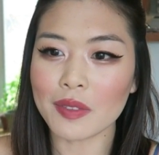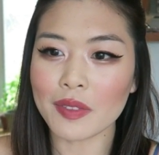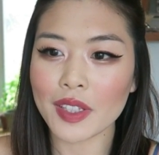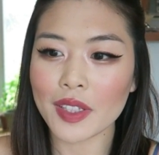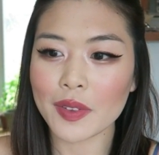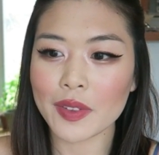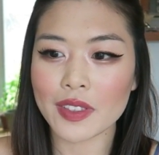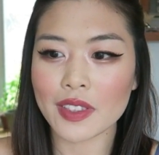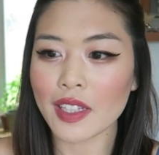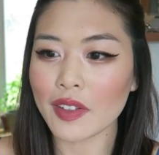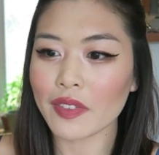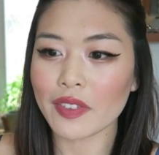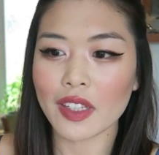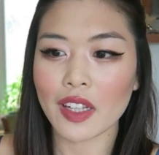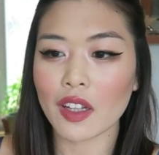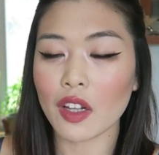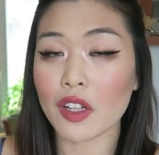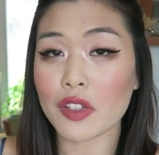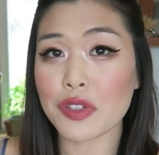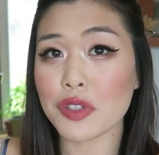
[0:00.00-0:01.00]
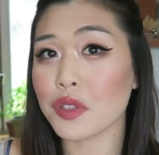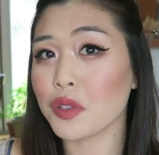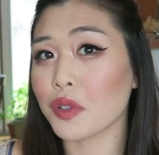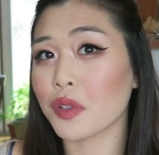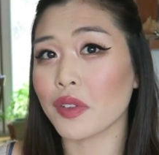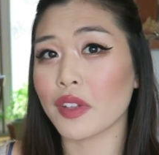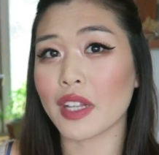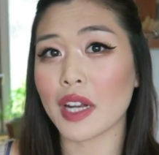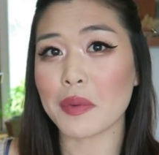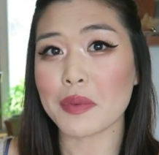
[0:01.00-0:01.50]
it was definitely a lot
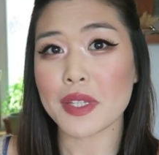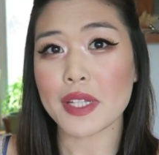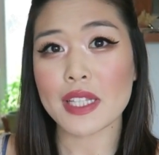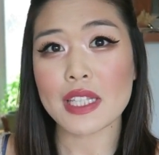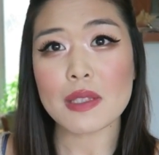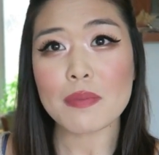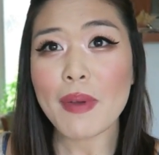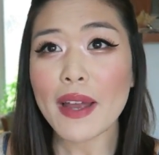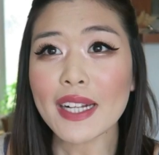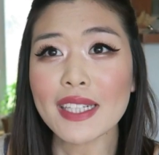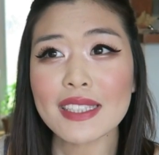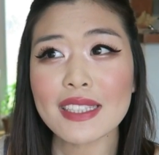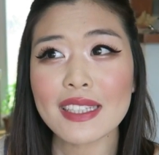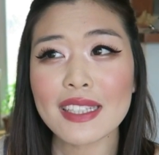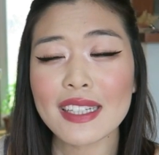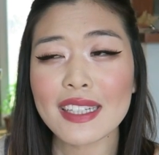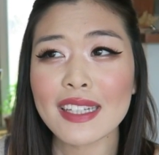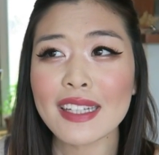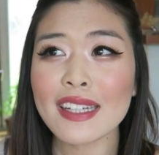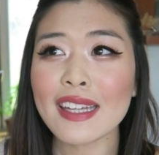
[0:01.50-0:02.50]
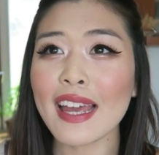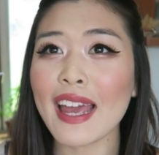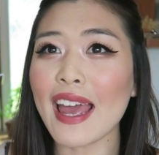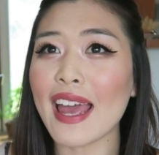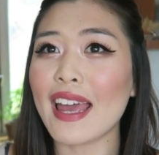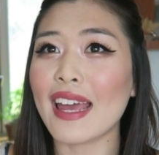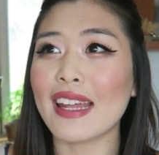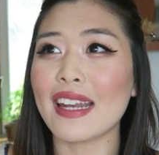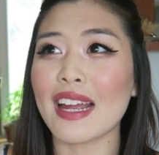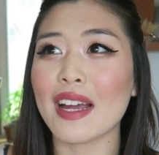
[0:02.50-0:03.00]
sooner than I was expecting,
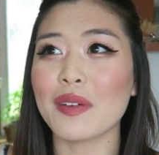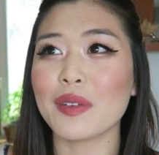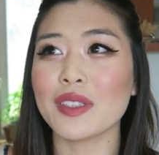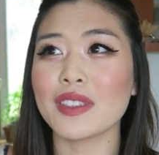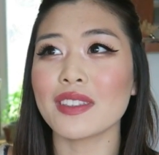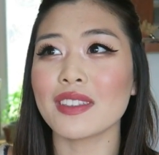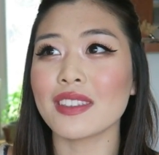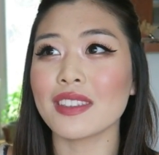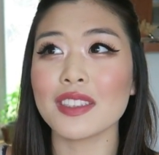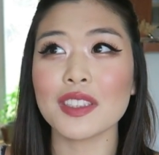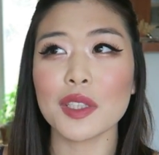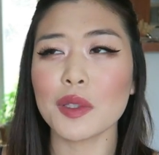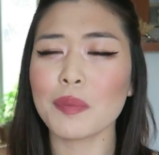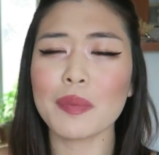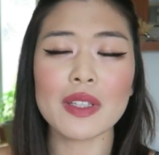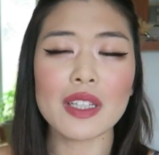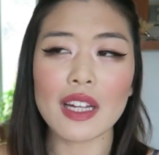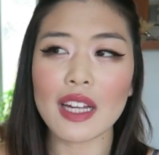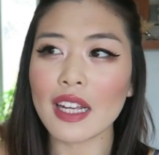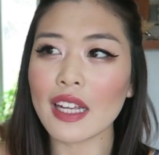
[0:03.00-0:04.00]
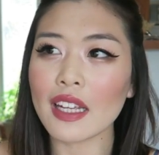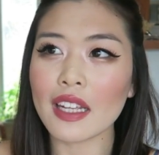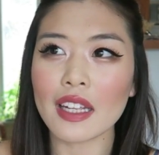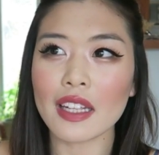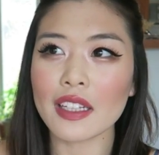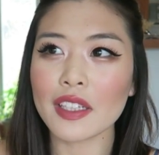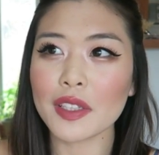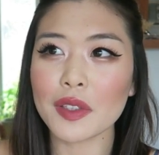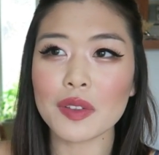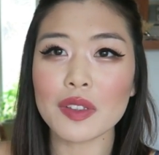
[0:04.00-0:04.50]
and I was, you know, but
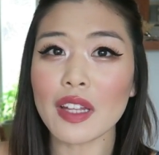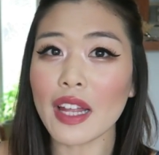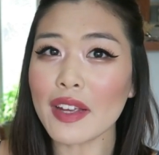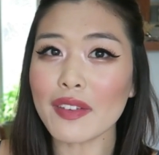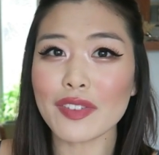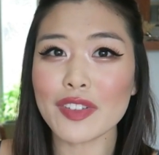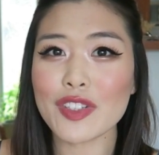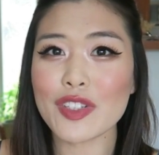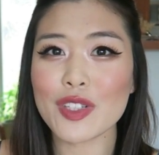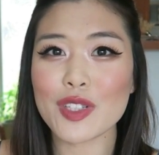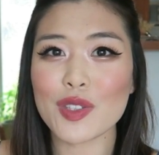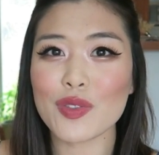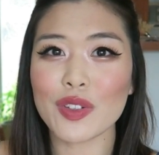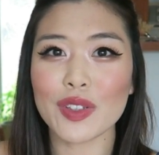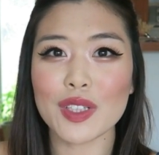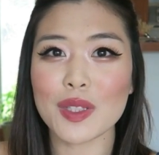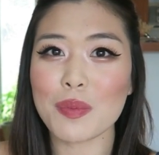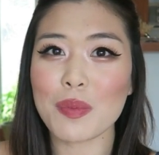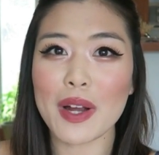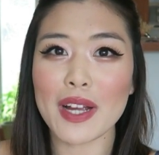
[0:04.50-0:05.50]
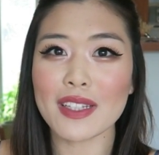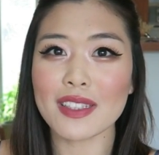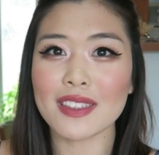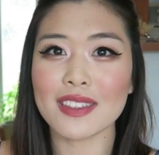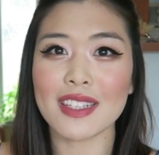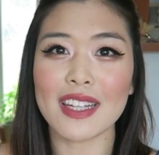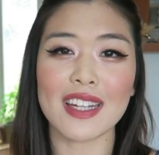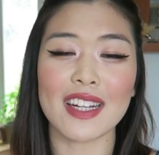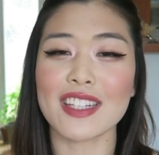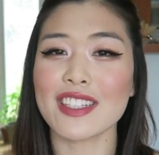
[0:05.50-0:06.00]
you know, life is just full of
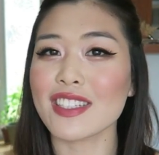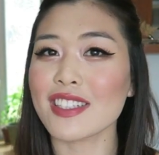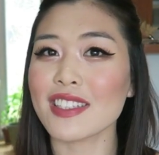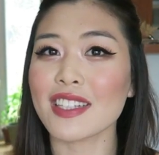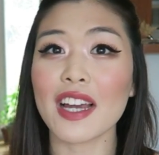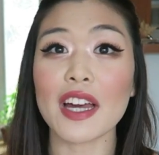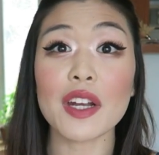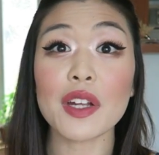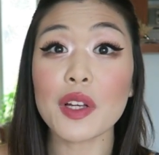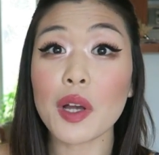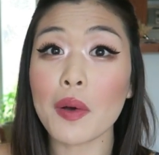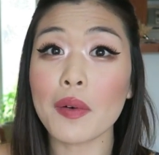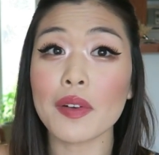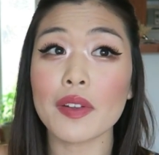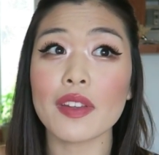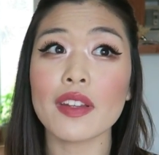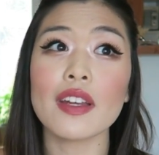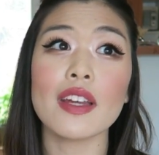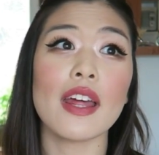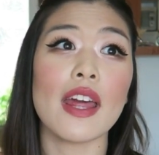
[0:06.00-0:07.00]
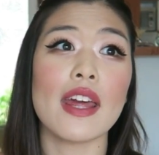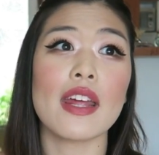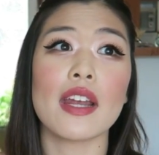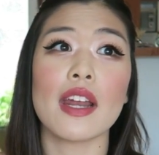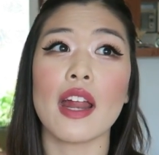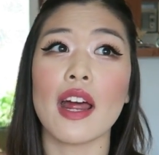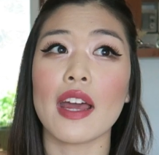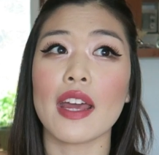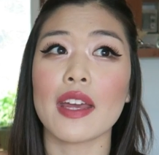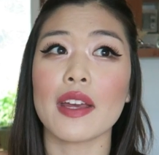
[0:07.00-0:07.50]
surprises, and I just gotta go with it.
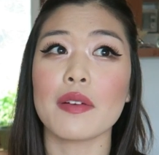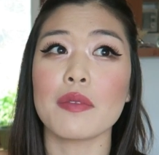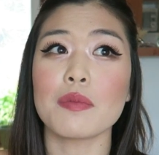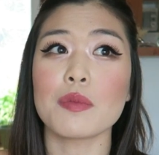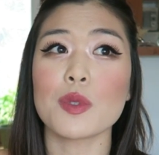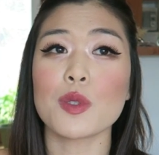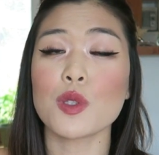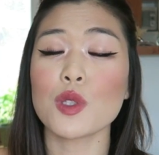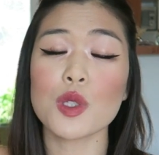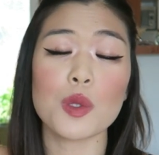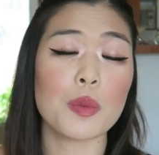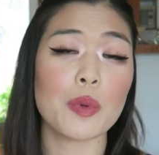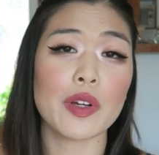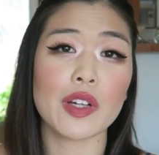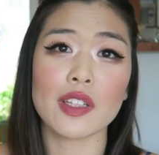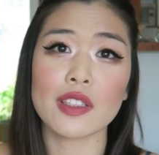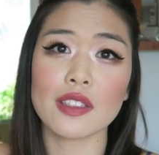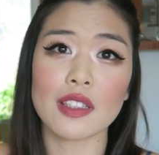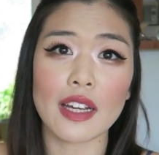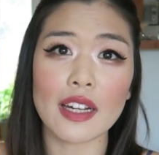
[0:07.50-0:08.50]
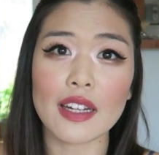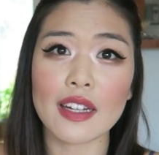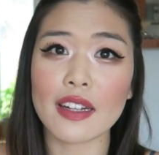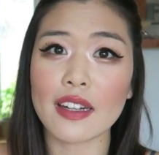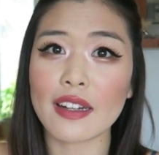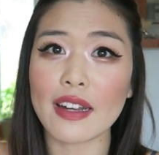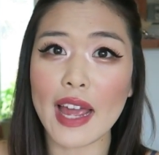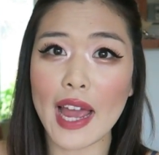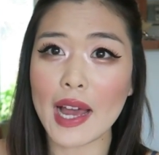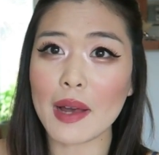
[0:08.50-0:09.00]
And I am super
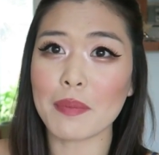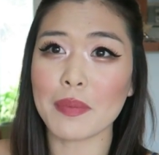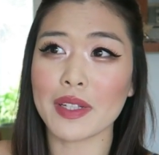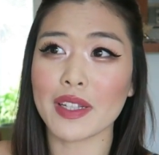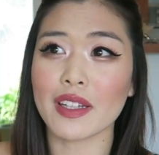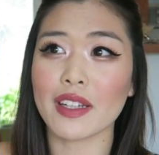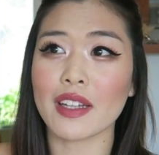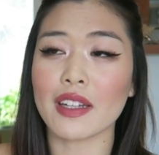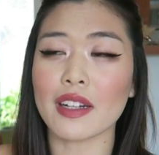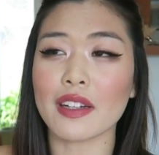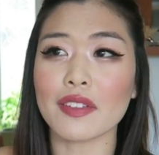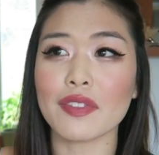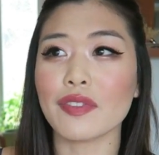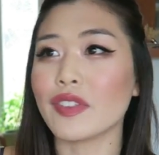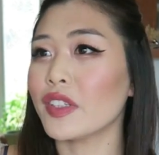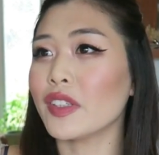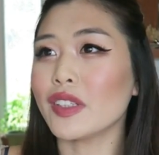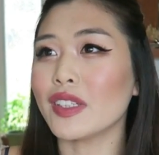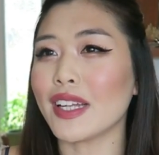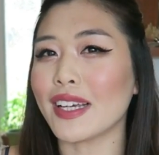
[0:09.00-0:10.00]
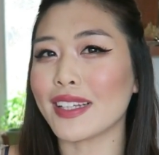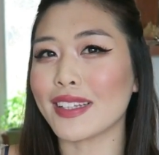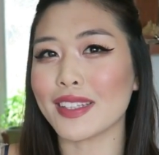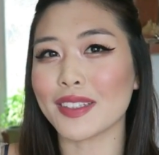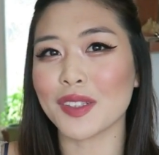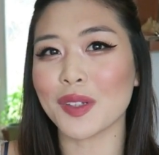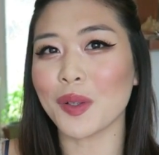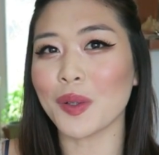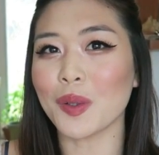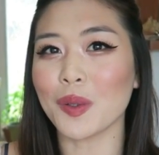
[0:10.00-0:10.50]
excited and happy, and I feel like
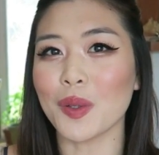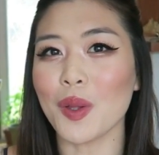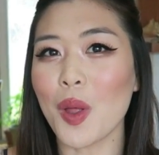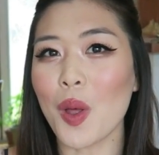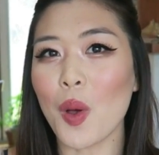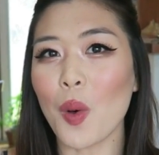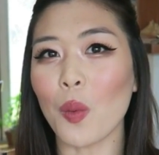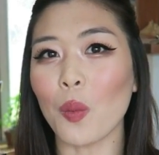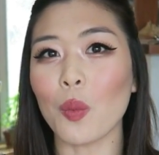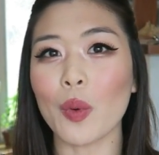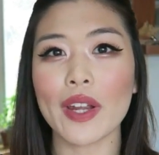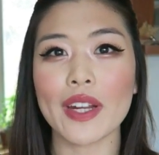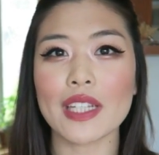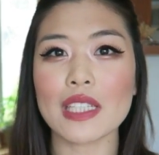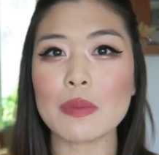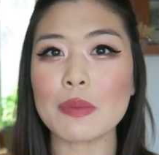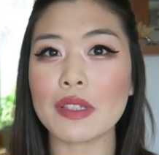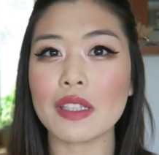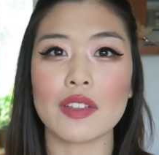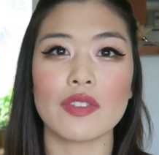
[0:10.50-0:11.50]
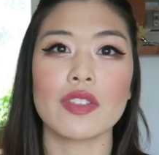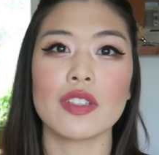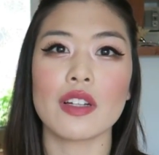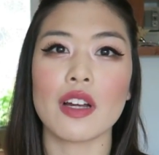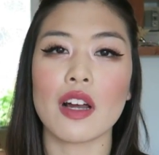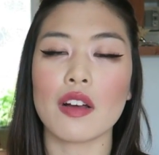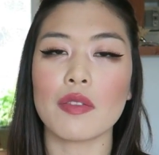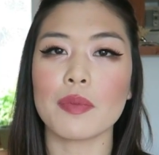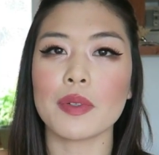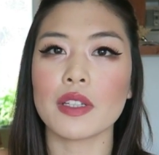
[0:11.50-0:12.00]
this whole weight has been lifted
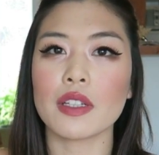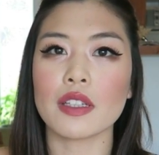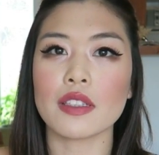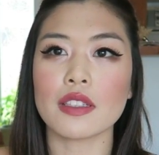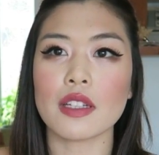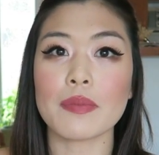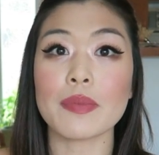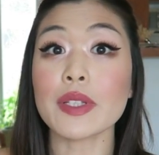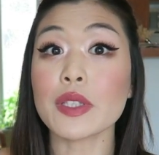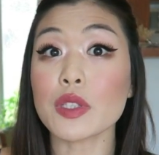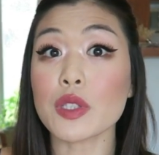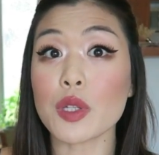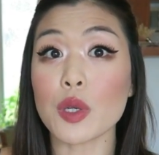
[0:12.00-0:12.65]
off, because I've been